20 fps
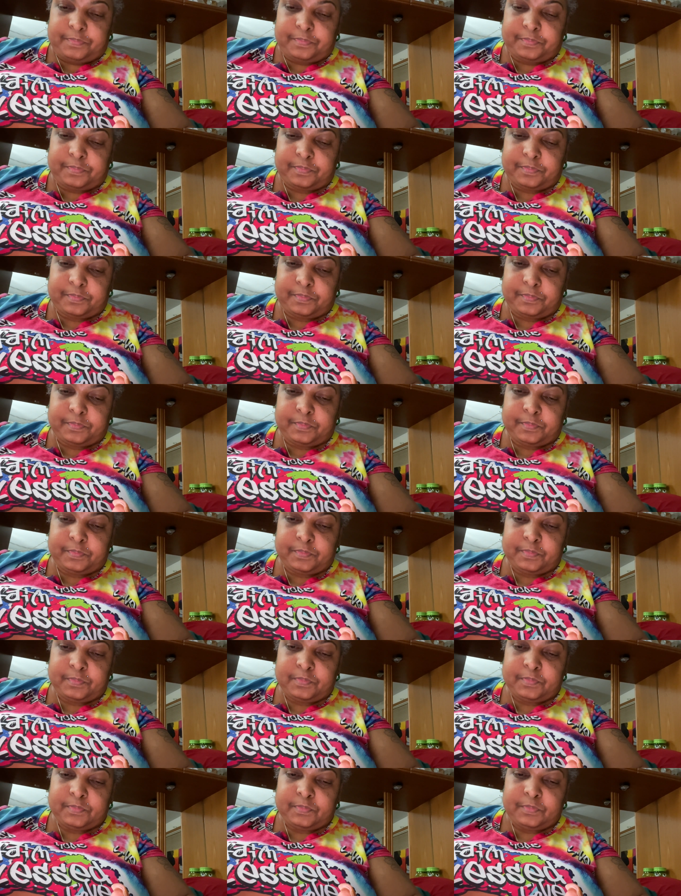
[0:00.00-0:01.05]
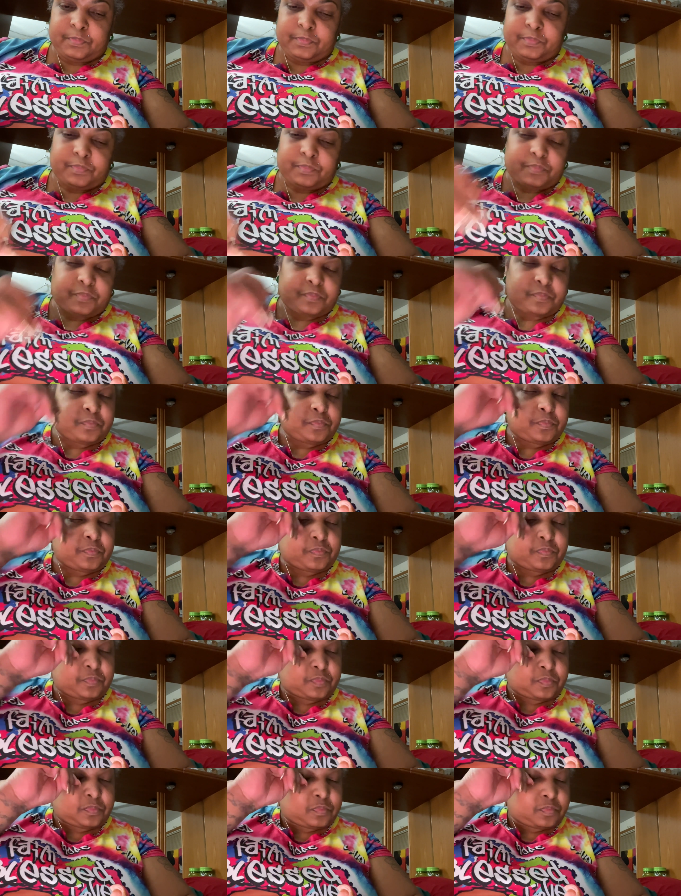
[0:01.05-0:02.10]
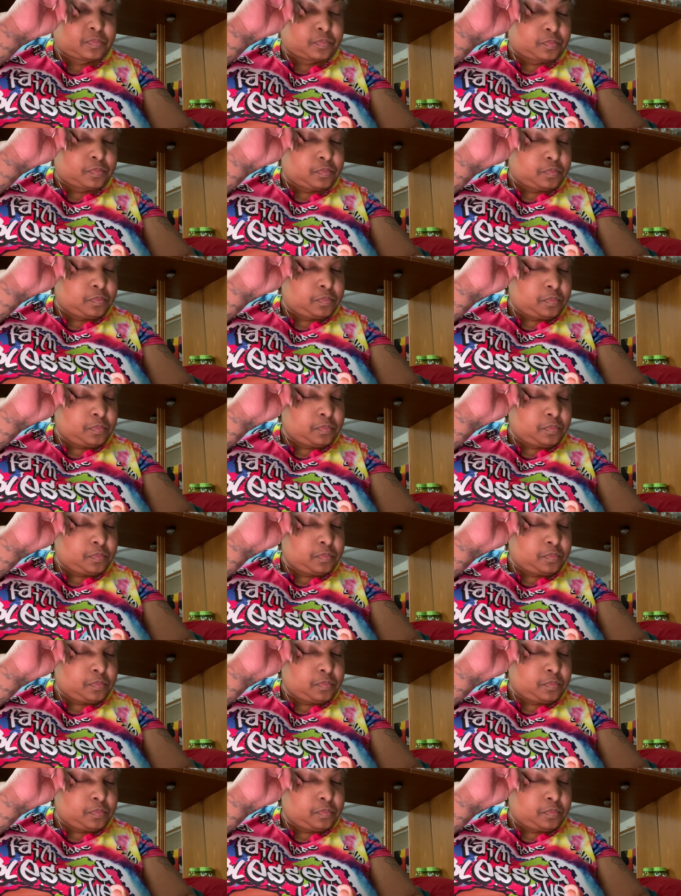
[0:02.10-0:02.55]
No one is speaking in this clip.